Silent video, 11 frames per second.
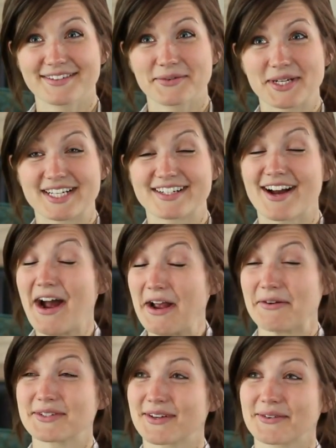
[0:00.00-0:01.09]
which I
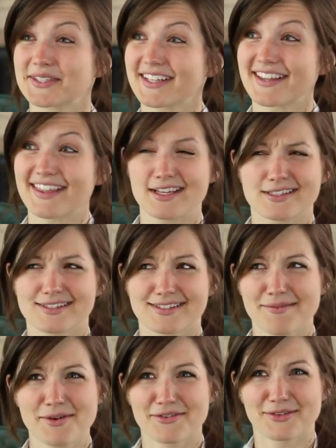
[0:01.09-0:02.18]
was always like, that's a
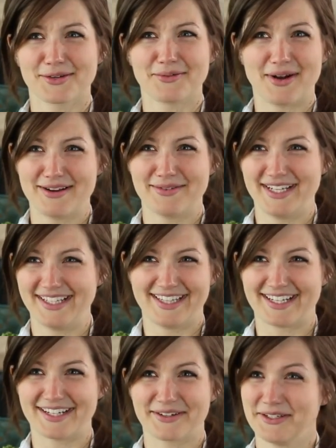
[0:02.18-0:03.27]
summer food, why do we eat
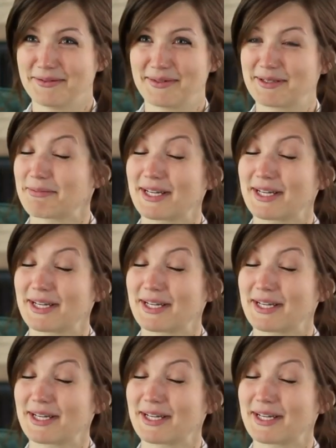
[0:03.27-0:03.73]
that at Christmas?